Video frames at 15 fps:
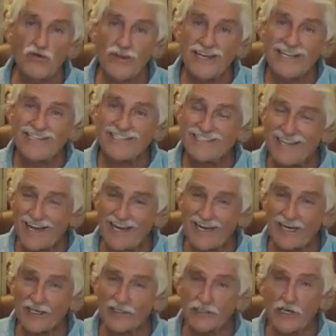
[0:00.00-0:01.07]
these
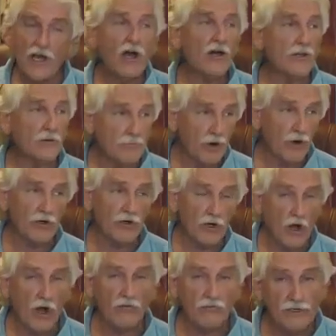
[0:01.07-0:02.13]
things on the
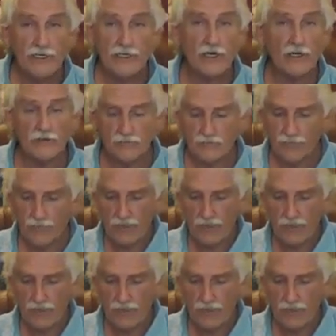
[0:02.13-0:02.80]
protocol video.